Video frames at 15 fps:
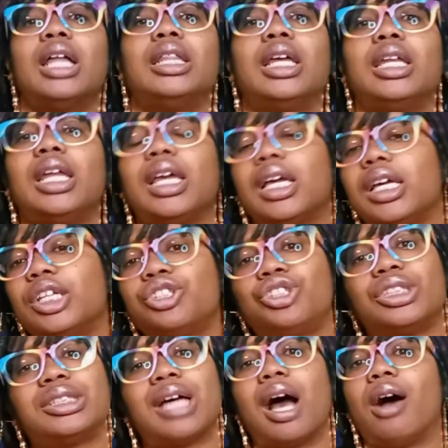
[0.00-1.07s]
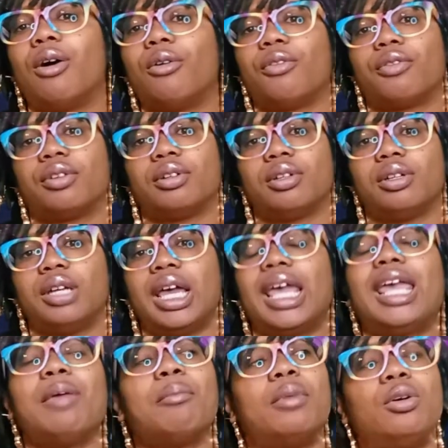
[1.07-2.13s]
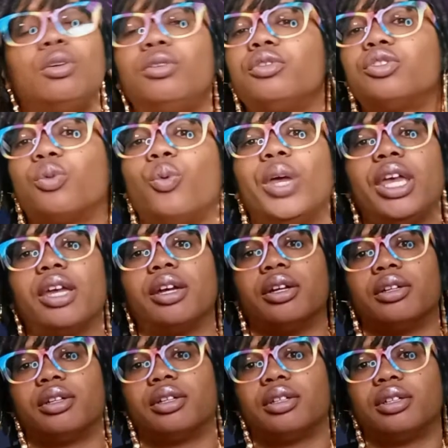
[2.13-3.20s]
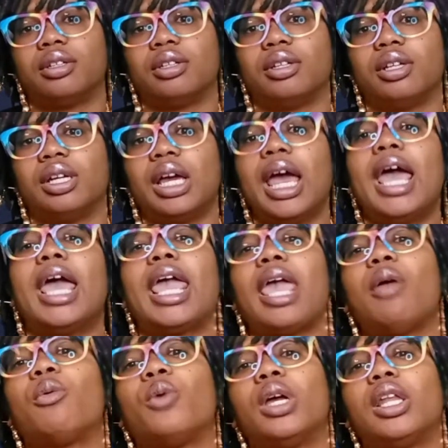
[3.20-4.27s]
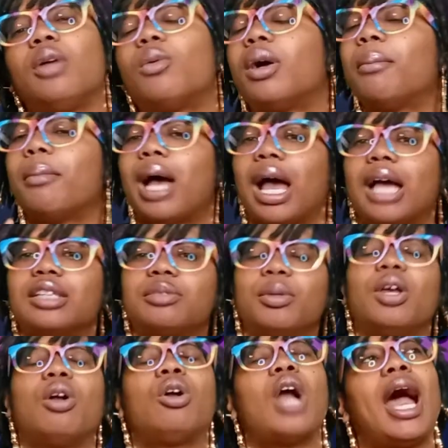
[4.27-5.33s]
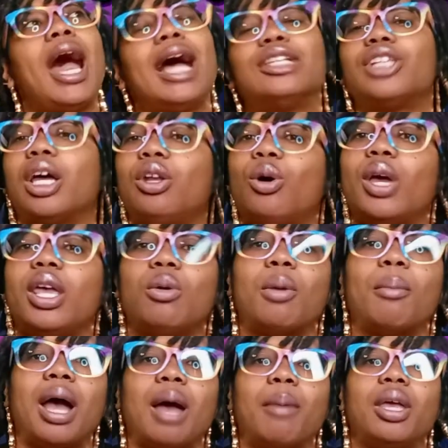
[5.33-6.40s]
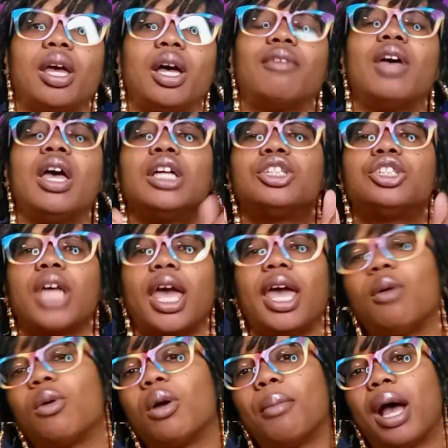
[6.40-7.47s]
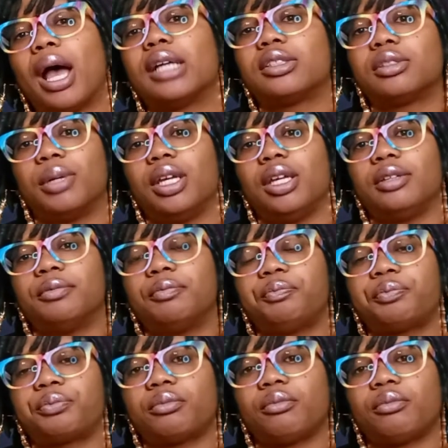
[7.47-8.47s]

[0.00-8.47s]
The nigga is just off. He moves weird. He really reminds me. God, y'all know what he reminds me of? Shane reminds me